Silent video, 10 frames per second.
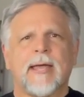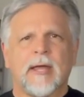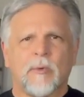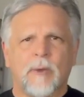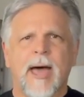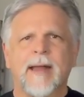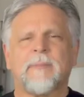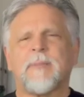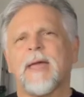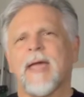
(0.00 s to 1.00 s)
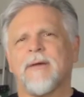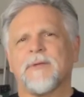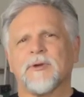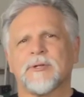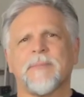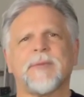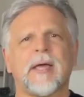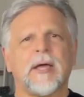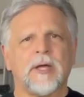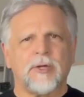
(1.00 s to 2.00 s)
erratic behavior,
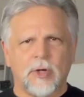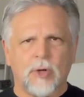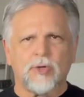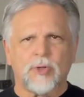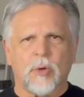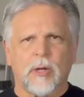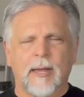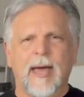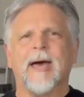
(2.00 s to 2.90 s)
something unusual